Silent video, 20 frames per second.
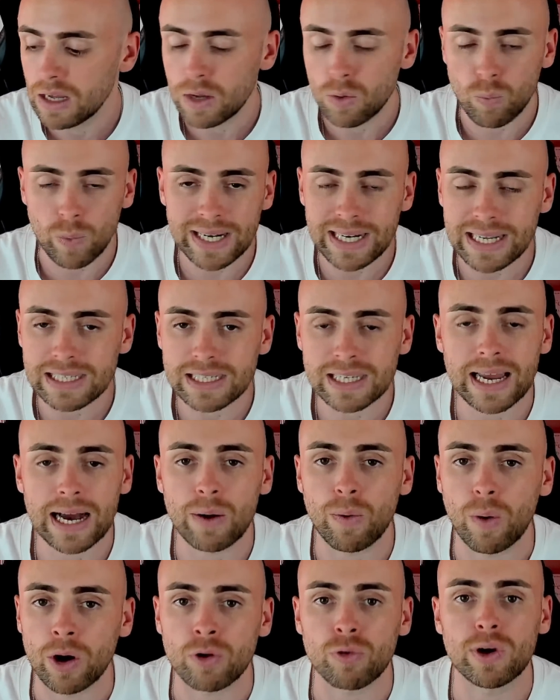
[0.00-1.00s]
we need to
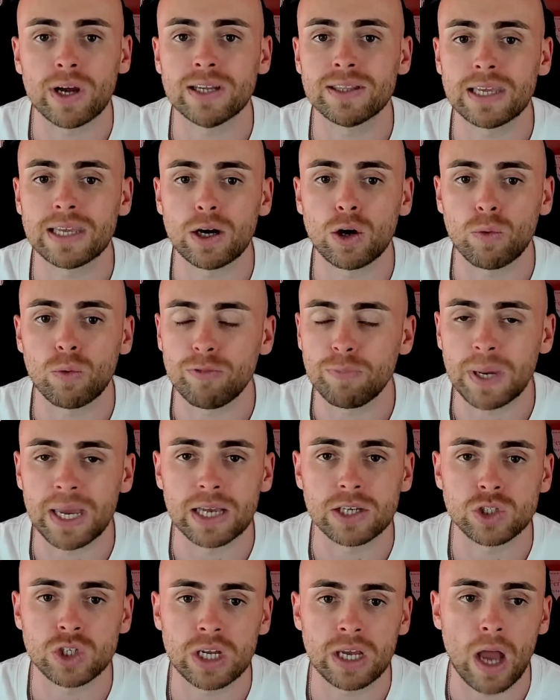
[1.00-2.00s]
now agree a deal with
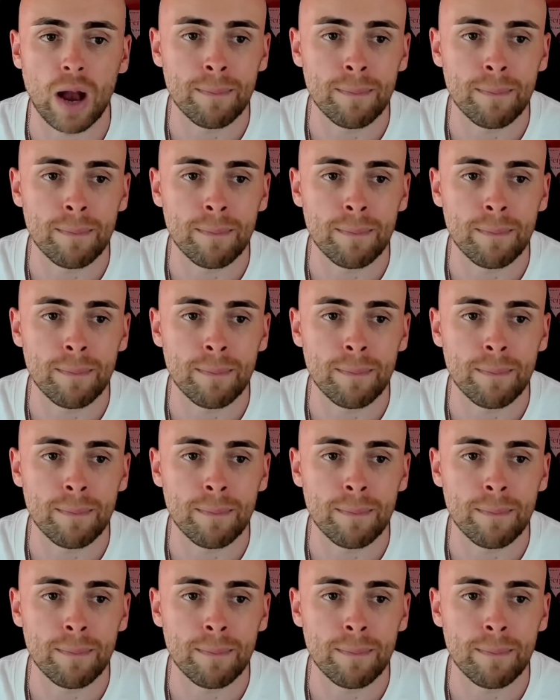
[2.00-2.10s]
PSG